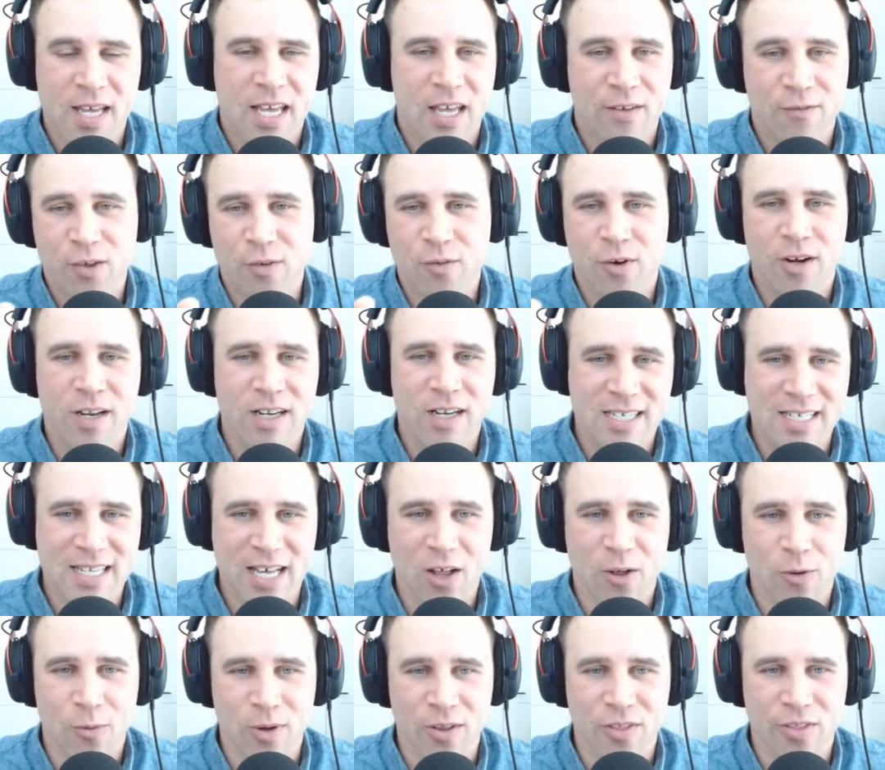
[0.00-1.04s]
If you've already
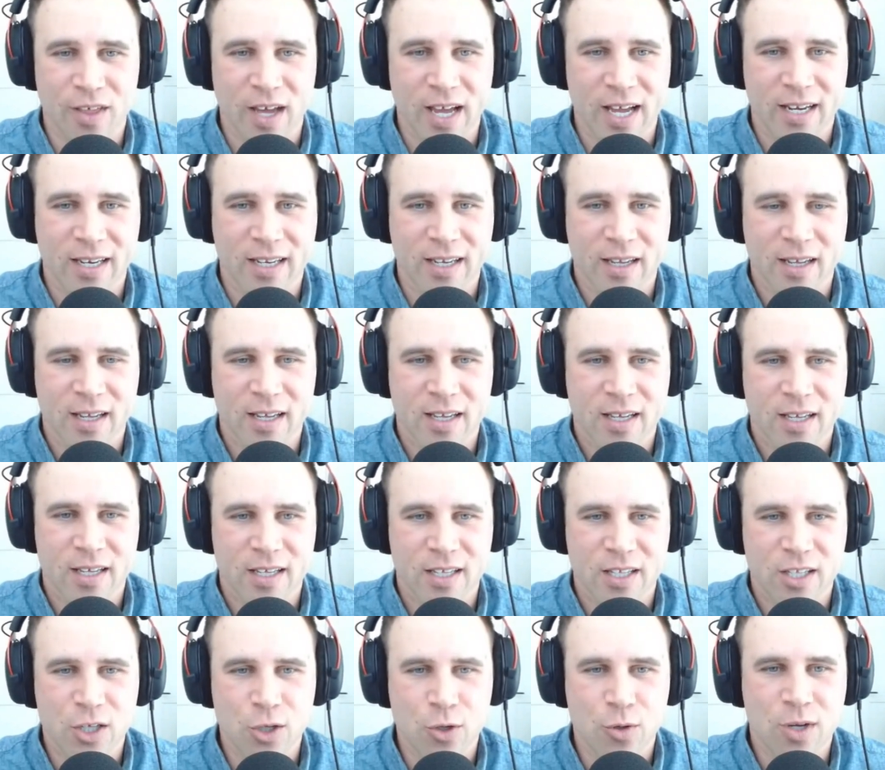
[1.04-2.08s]
dealt with that,
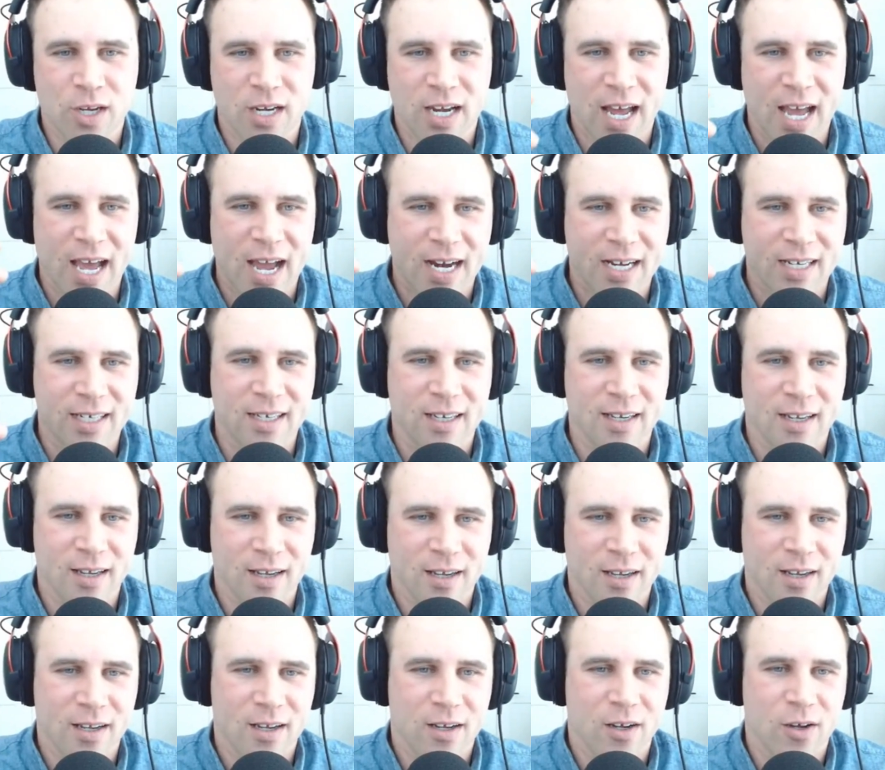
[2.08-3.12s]
you can act
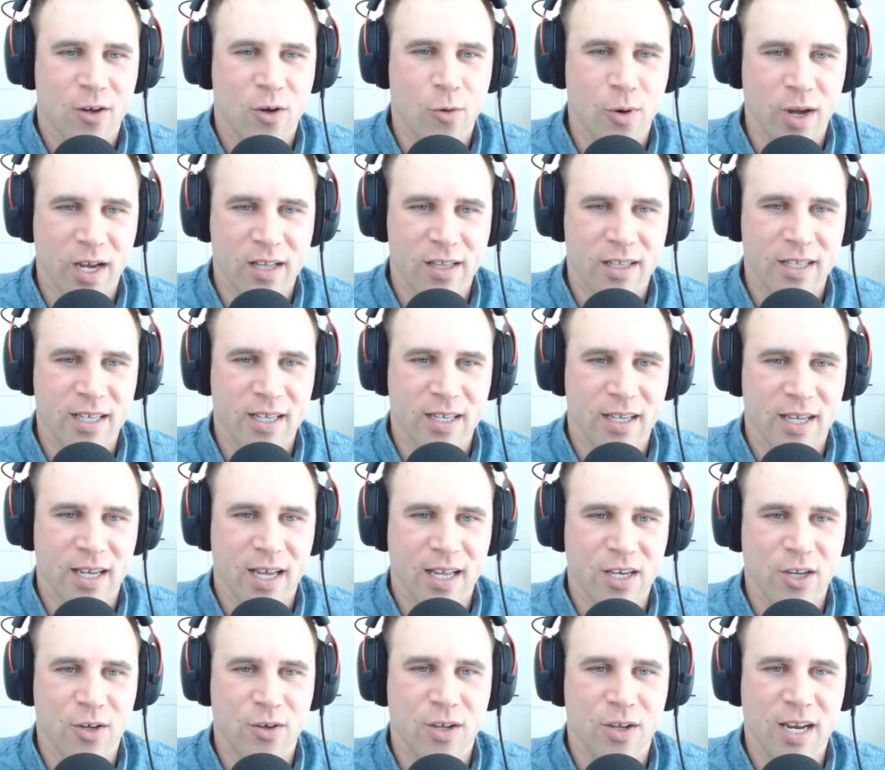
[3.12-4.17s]
quickly
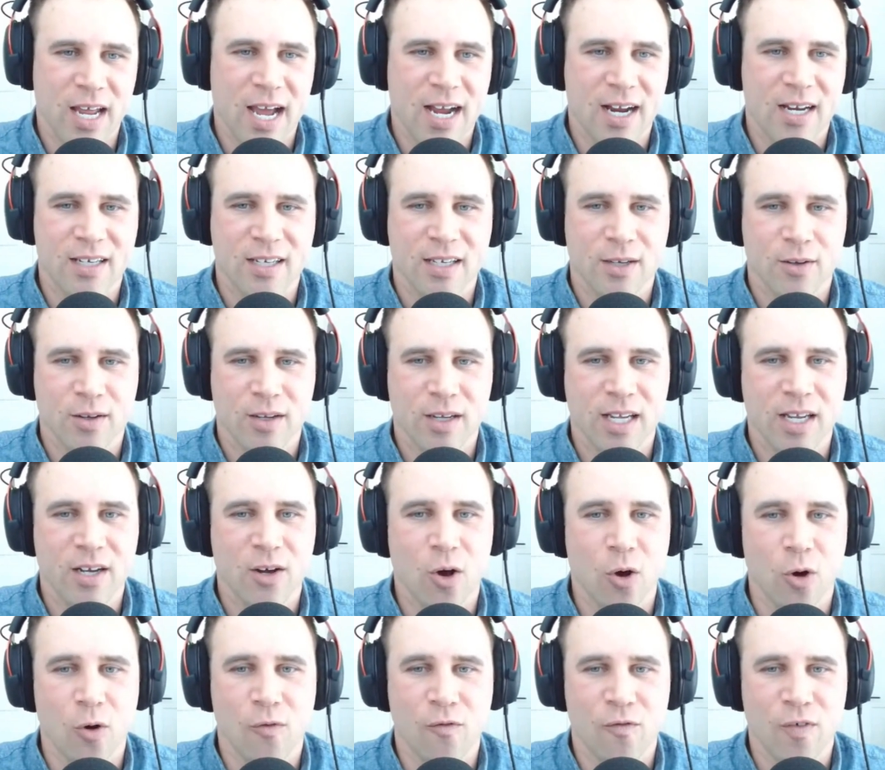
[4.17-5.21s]
and you can act in
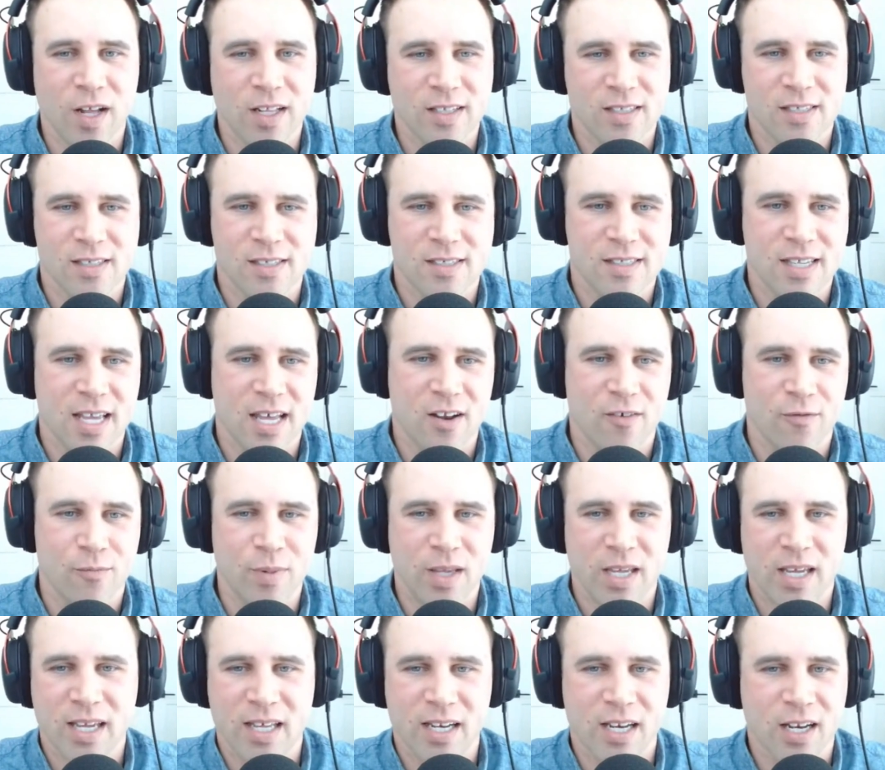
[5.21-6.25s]
offense instead of
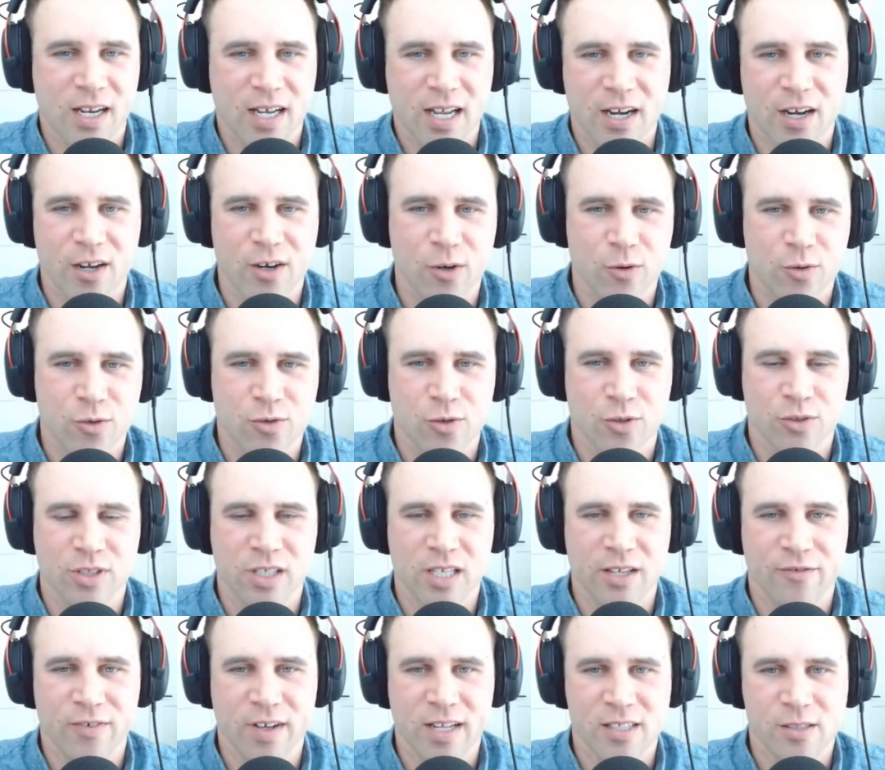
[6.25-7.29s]
being in a kind of neutral
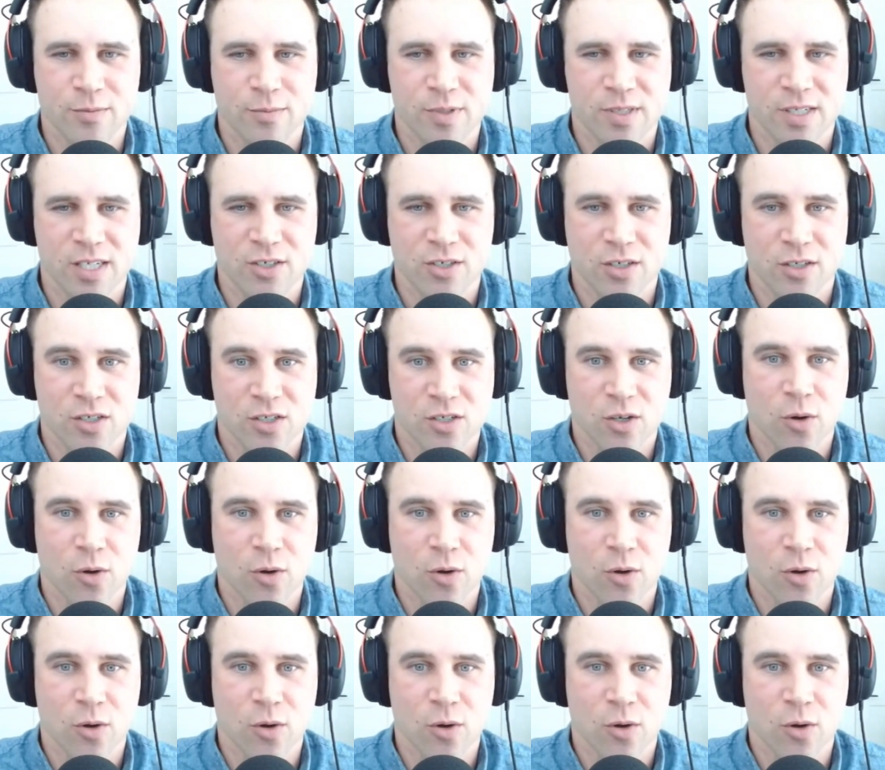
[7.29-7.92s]
defense position.